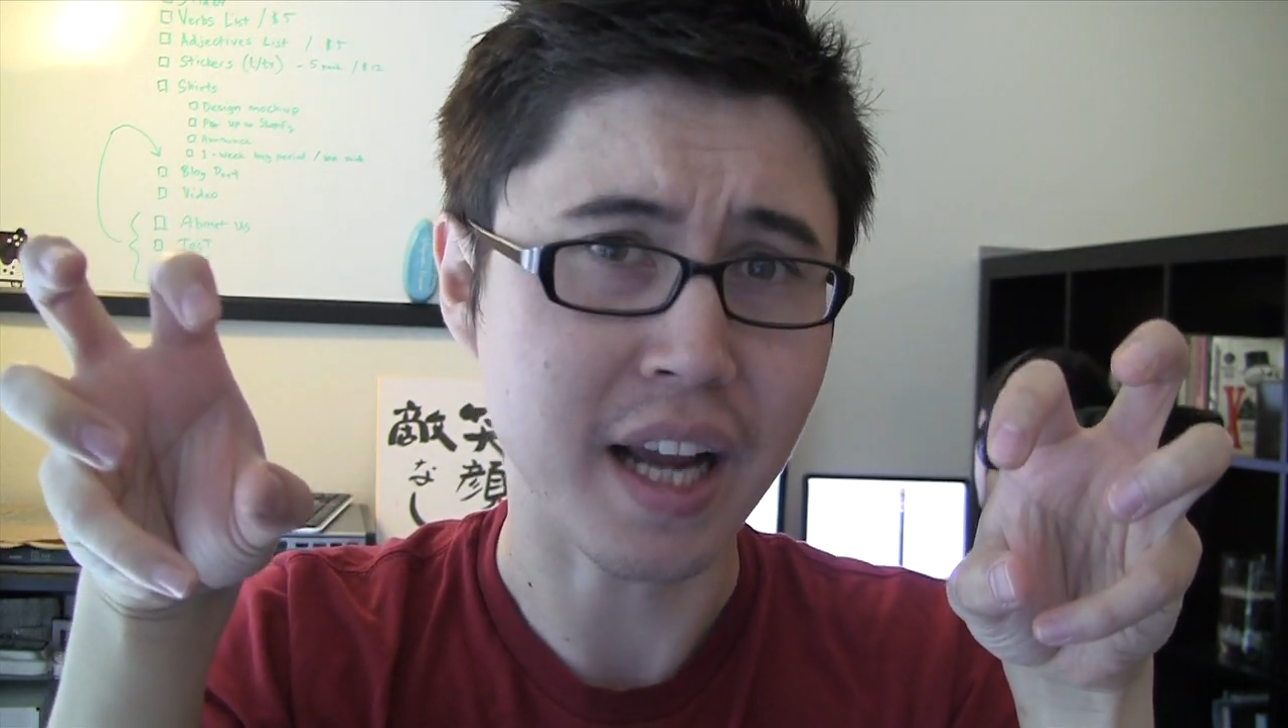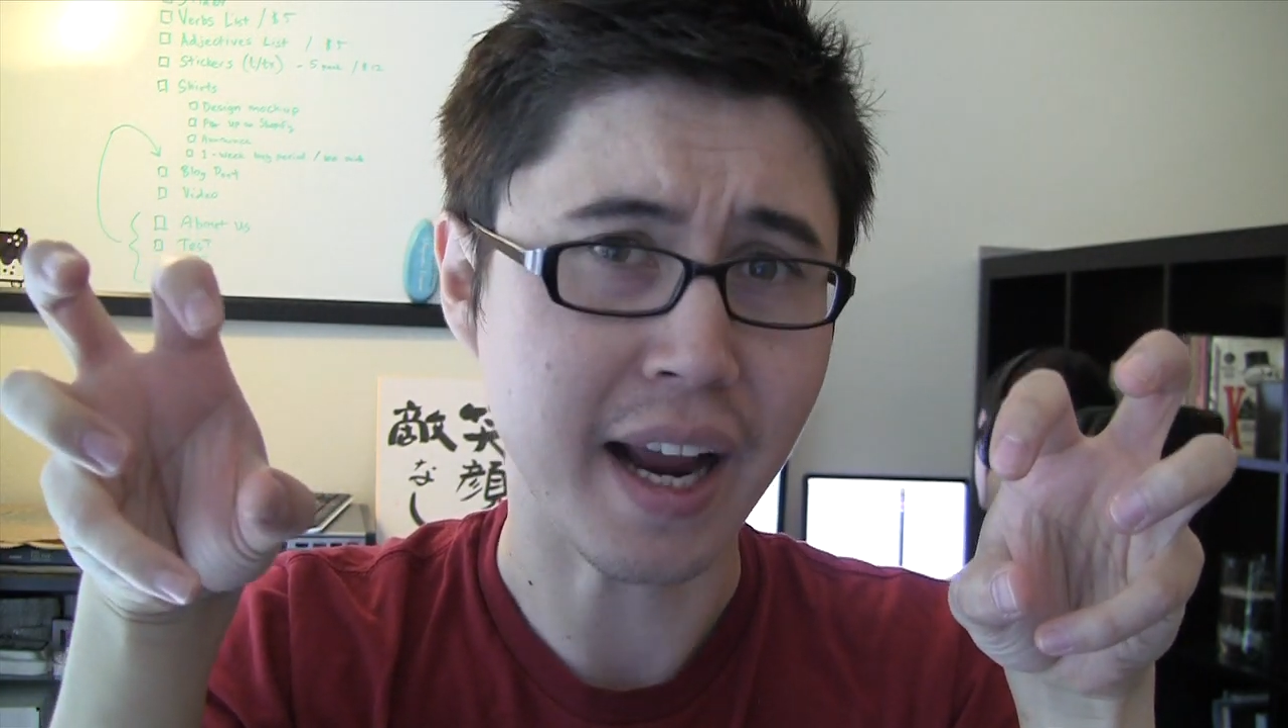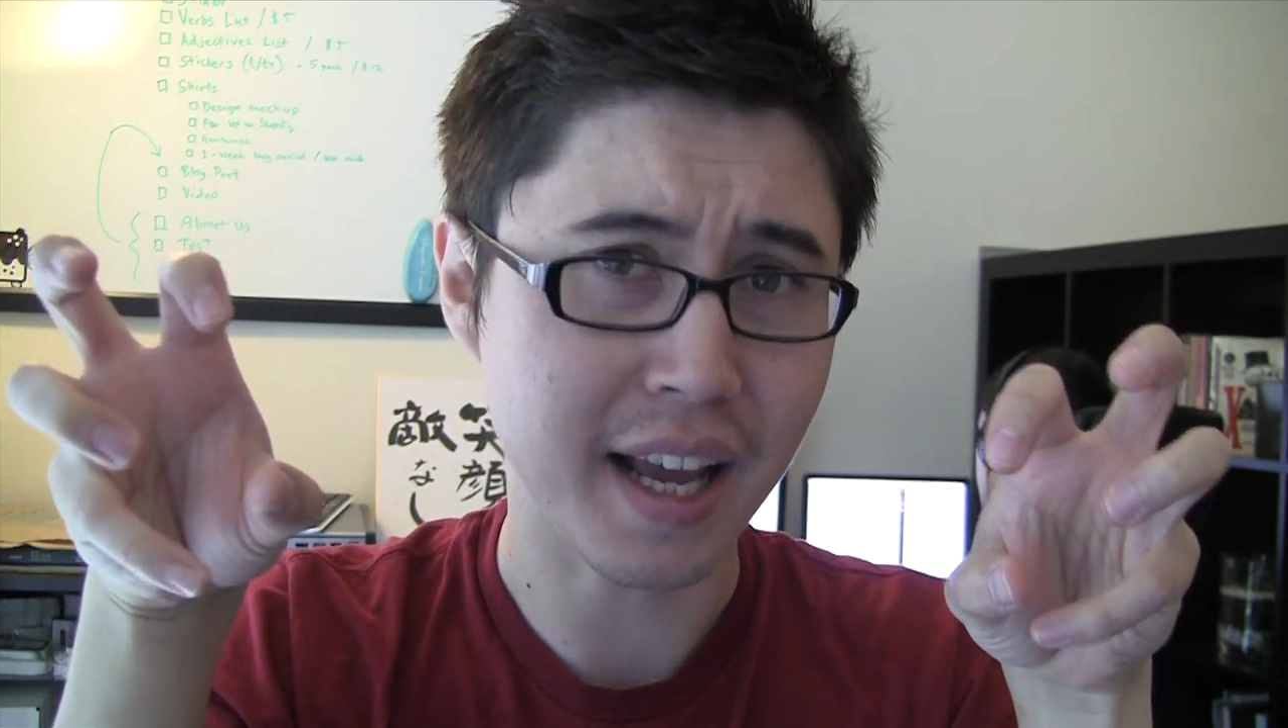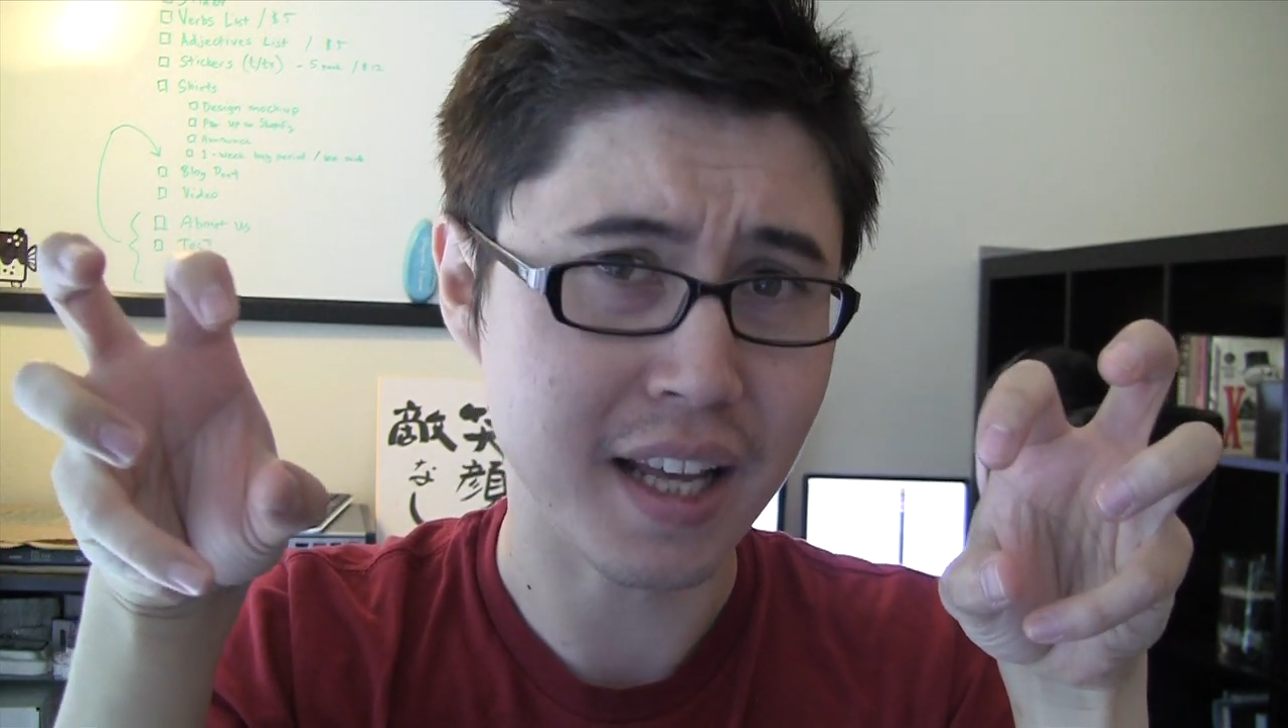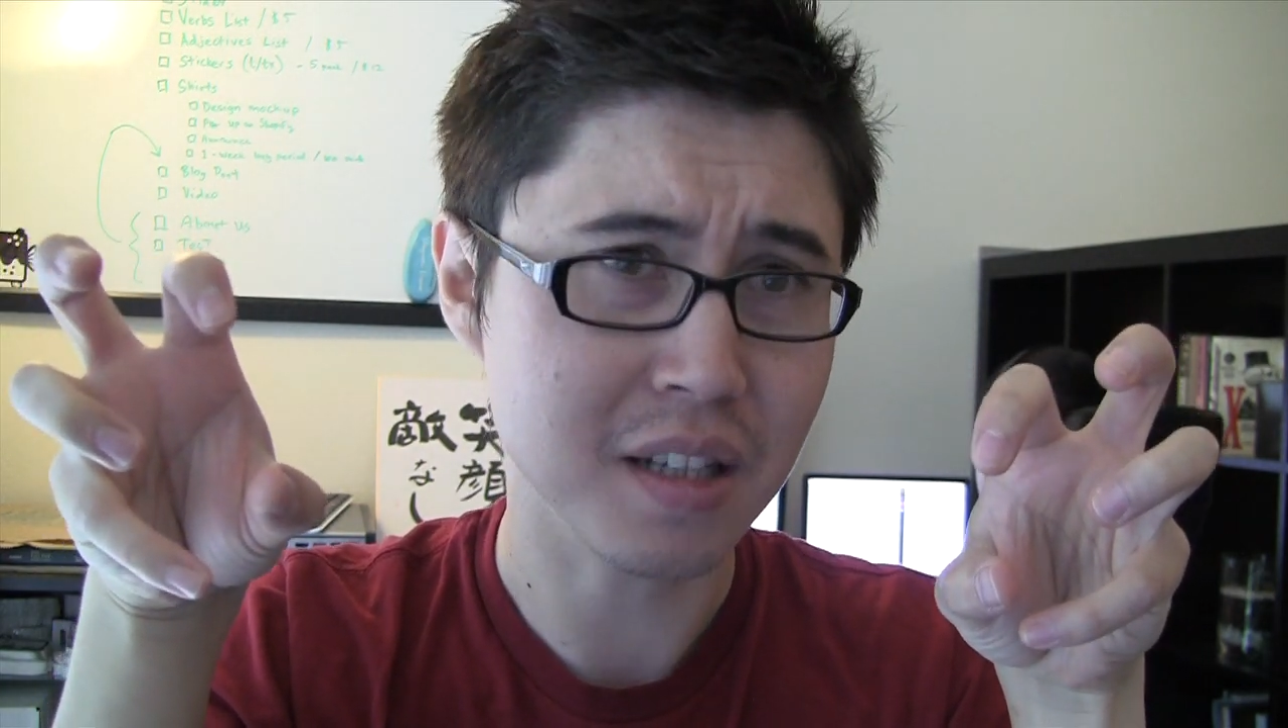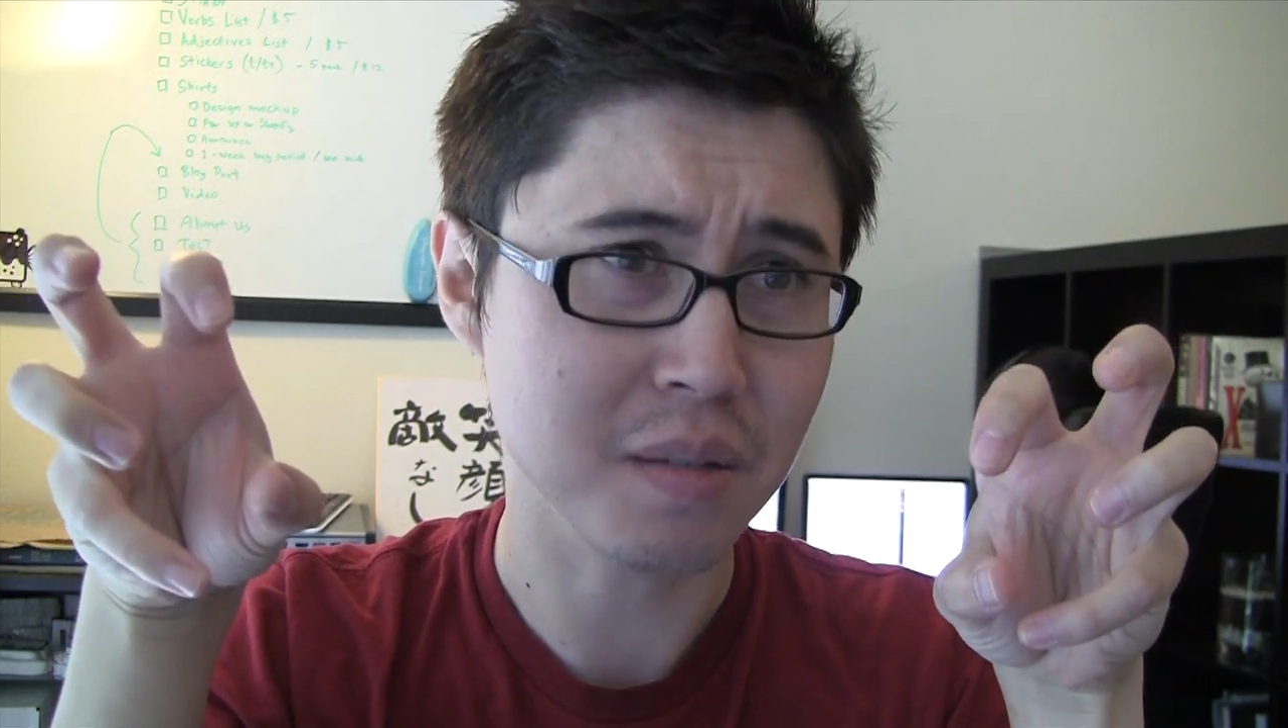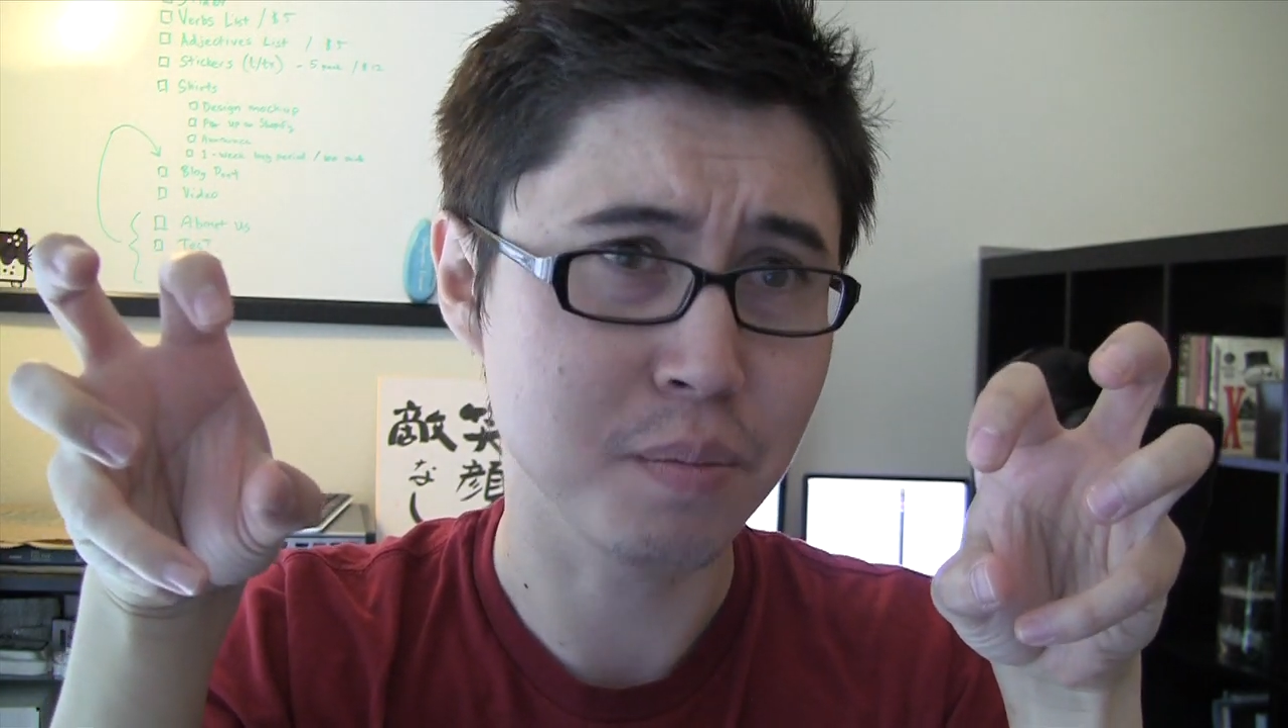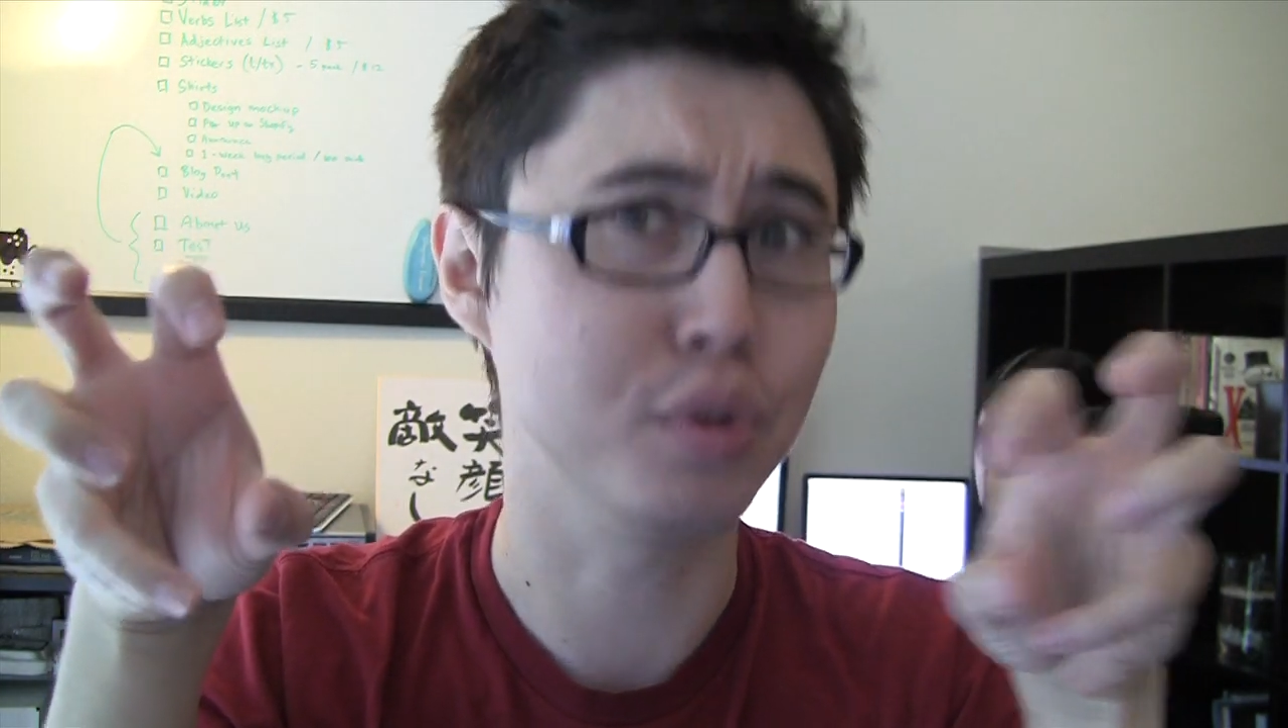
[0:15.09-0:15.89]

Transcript: hand?